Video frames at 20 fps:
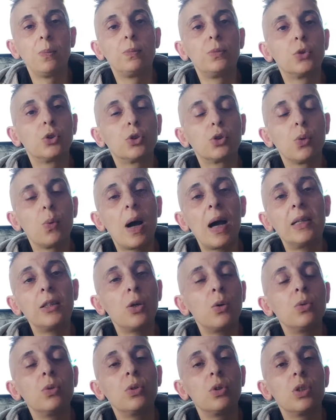so I
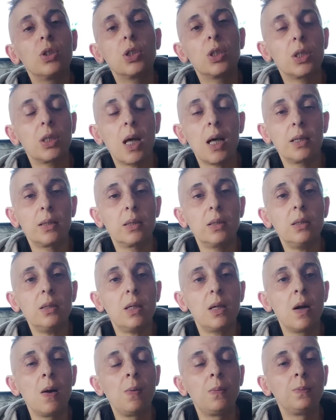don't understand
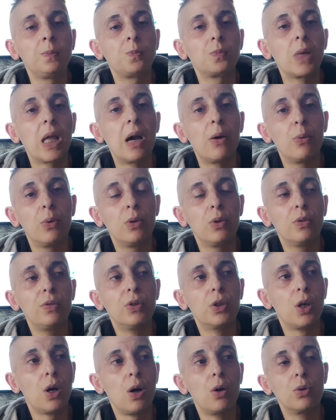how another
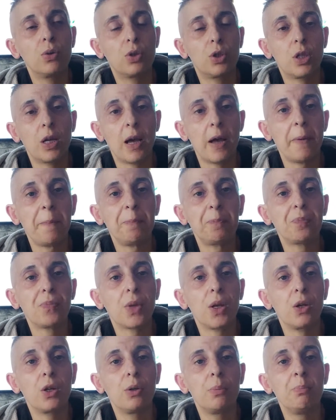culture
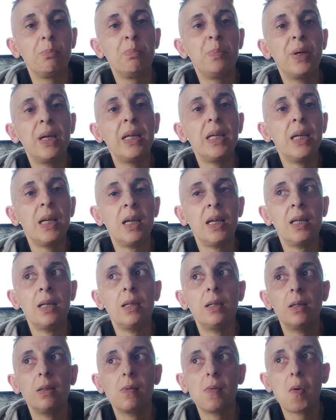can be
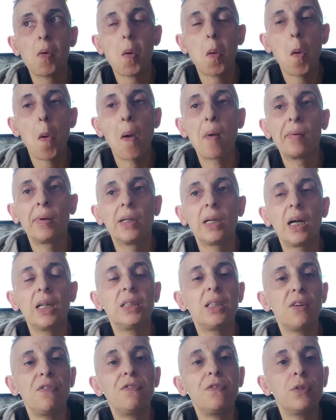in a
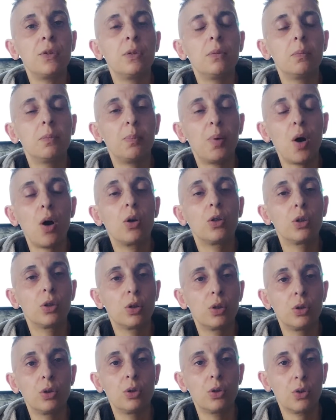different part of the
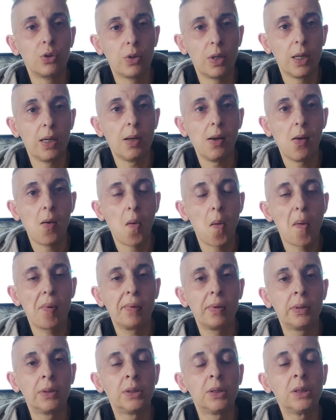country
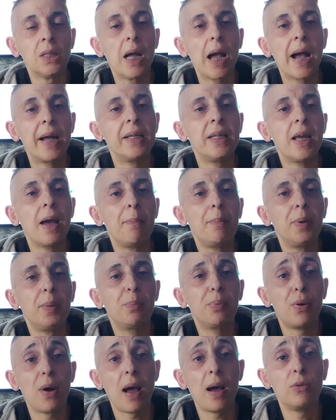and yet be
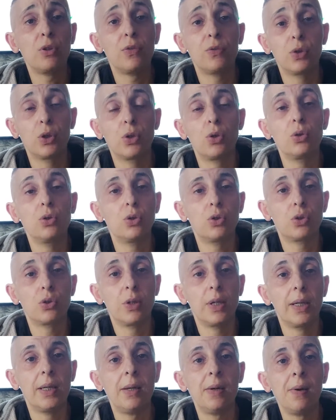proud of a
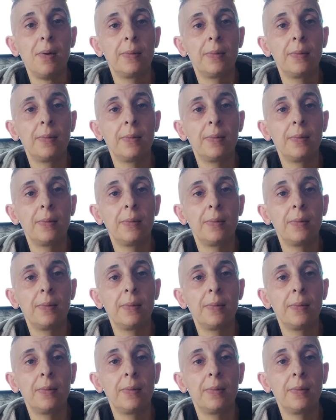country